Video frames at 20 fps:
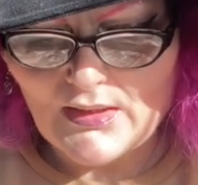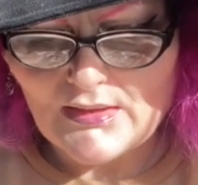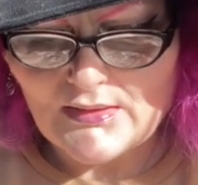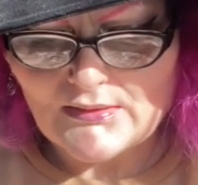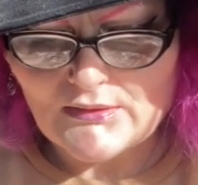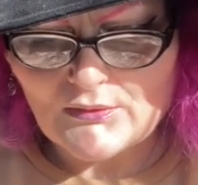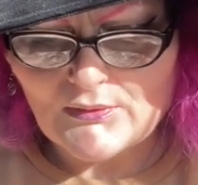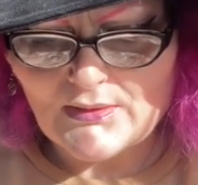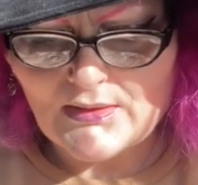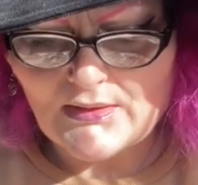
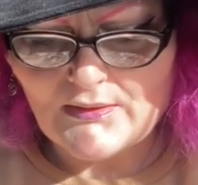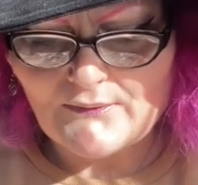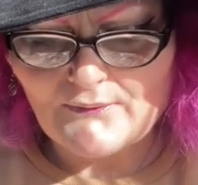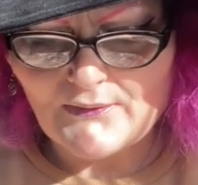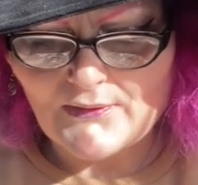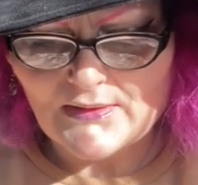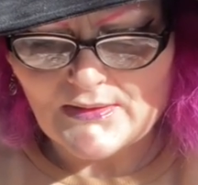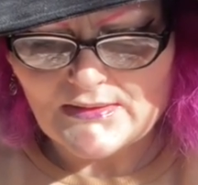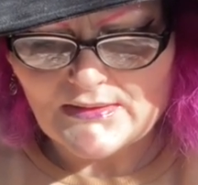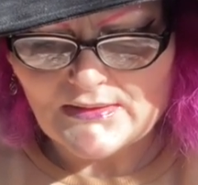
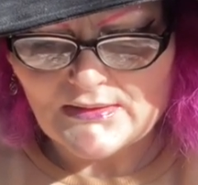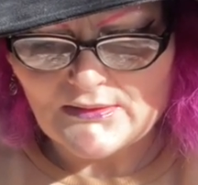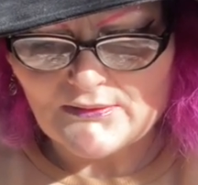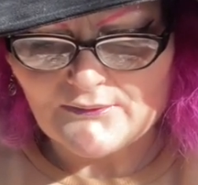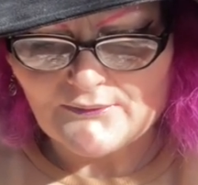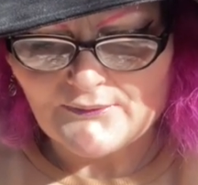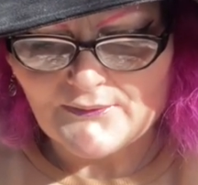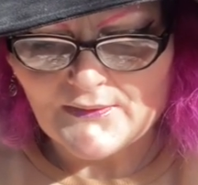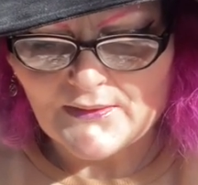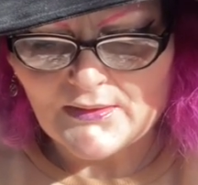21st
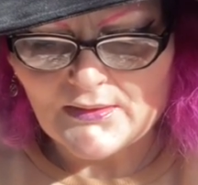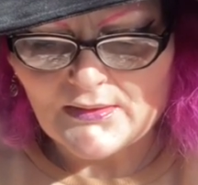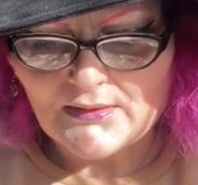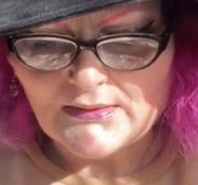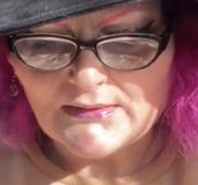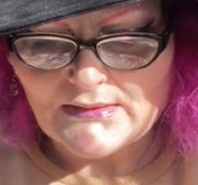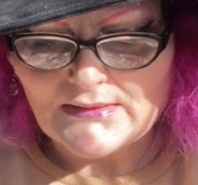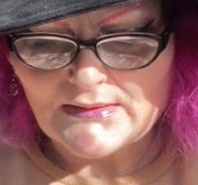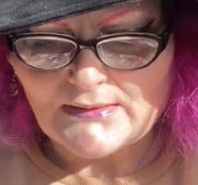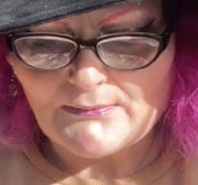of
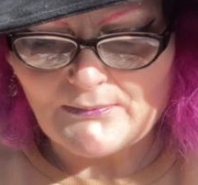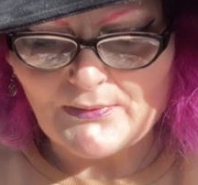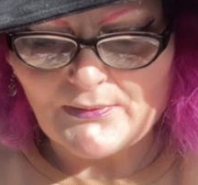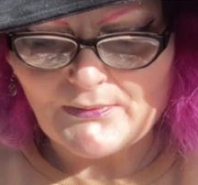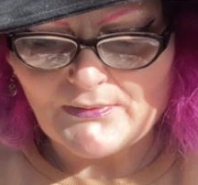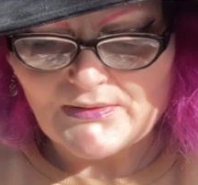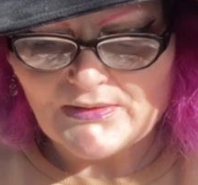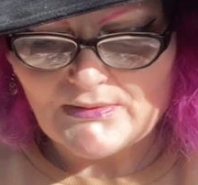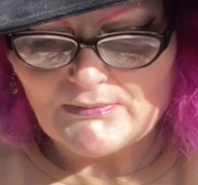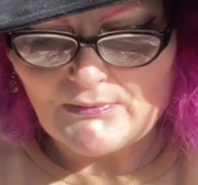December,
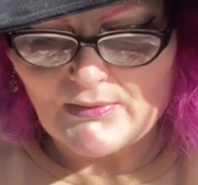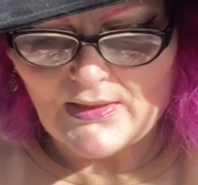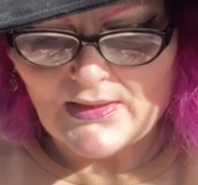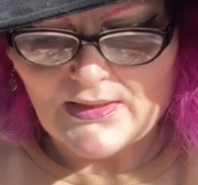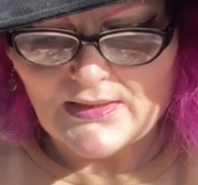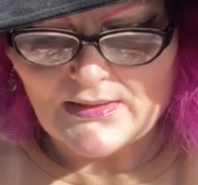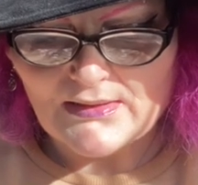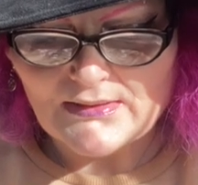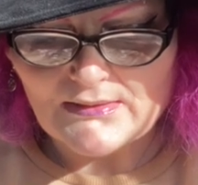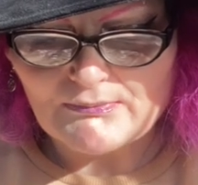which is my
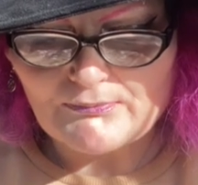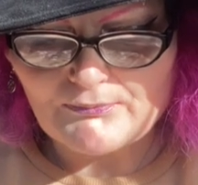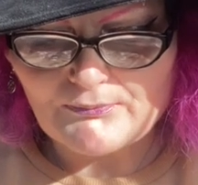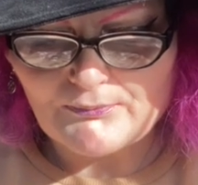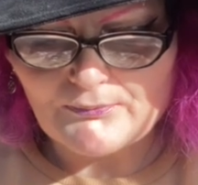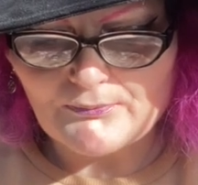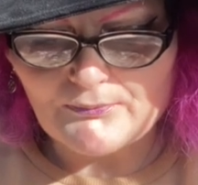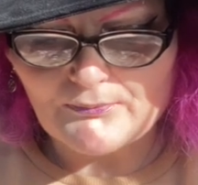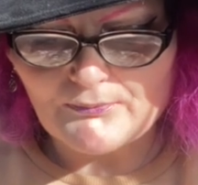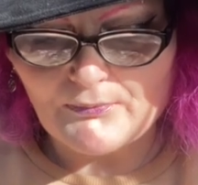
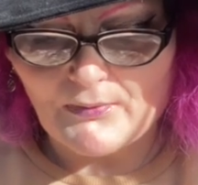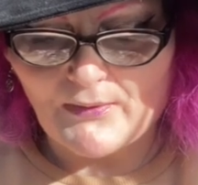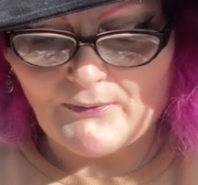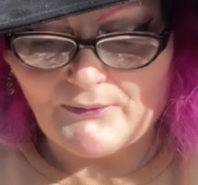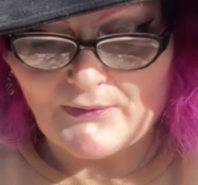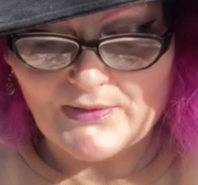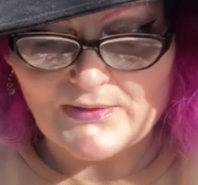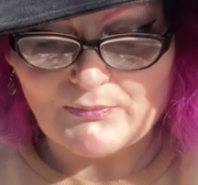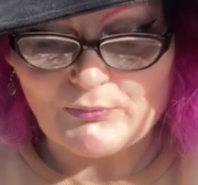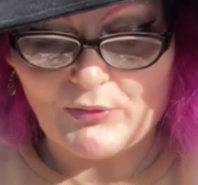
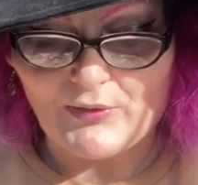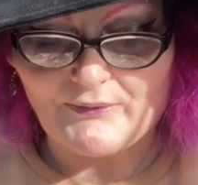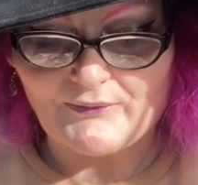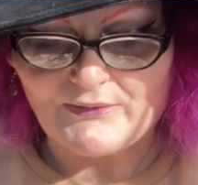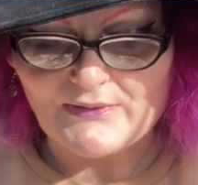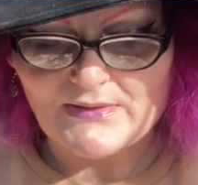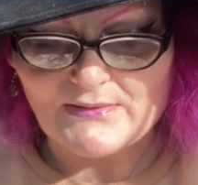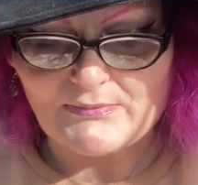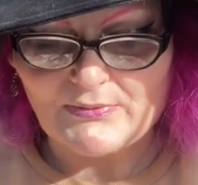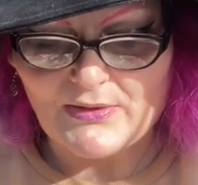first
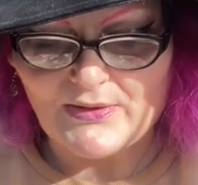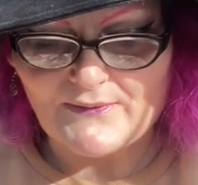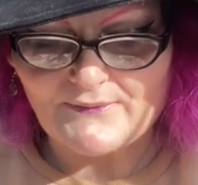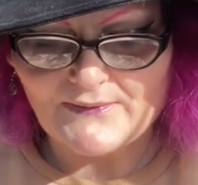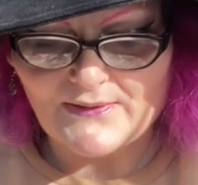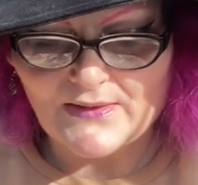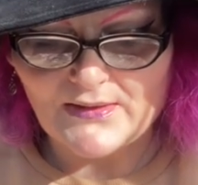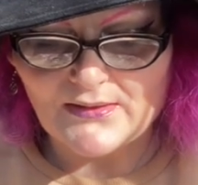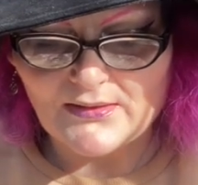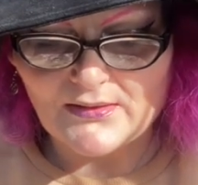boyfriend's
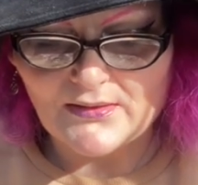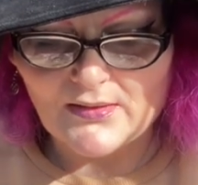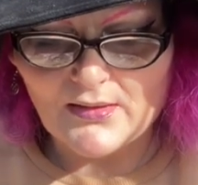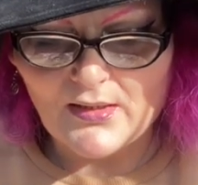birthday,